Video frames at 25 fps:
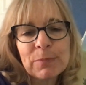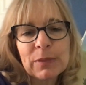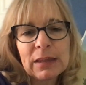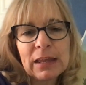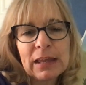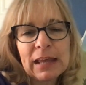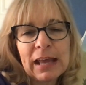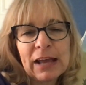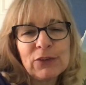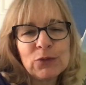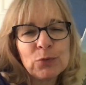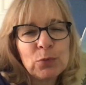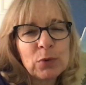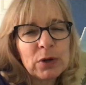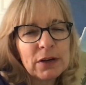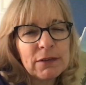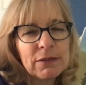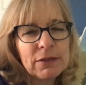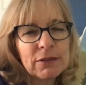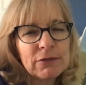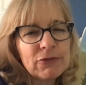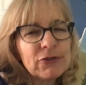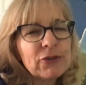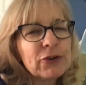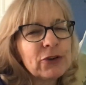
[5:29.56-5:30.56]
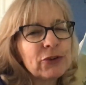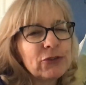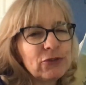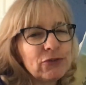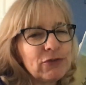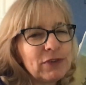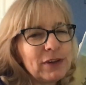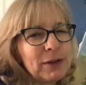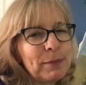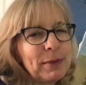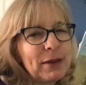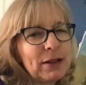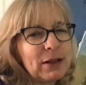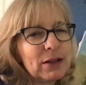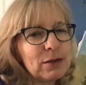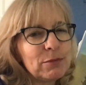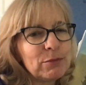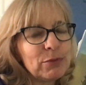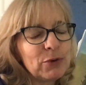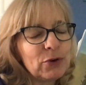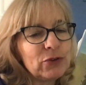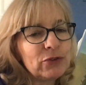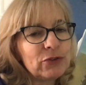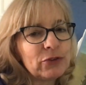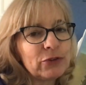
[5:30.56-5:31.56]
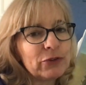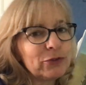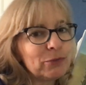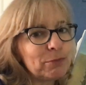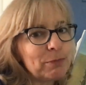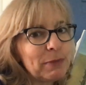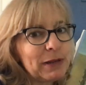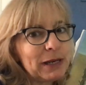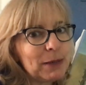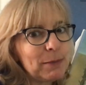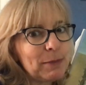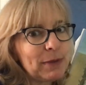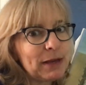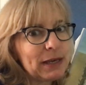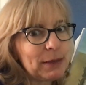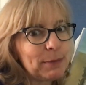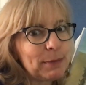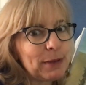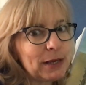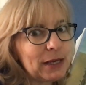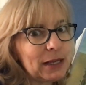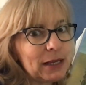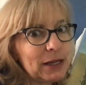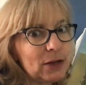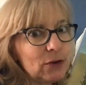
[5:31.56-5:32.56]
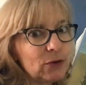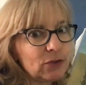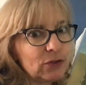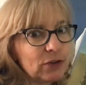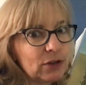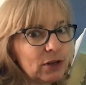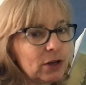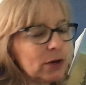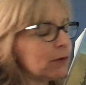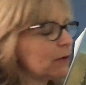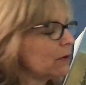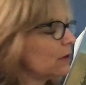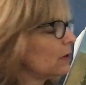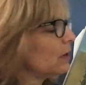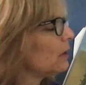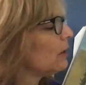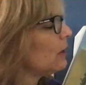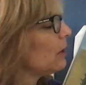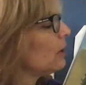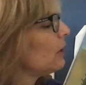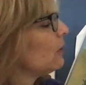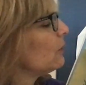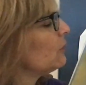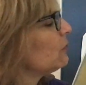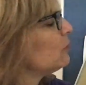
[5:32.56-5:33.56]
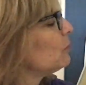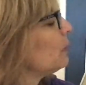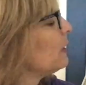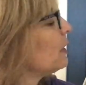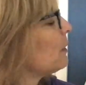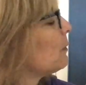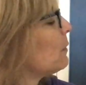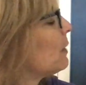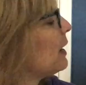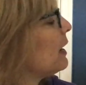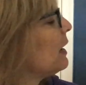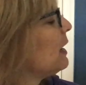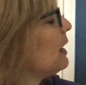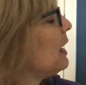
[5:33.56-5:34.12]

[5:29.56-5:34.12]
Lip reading: as one of the first female composers many, many, many years ago. So anyway,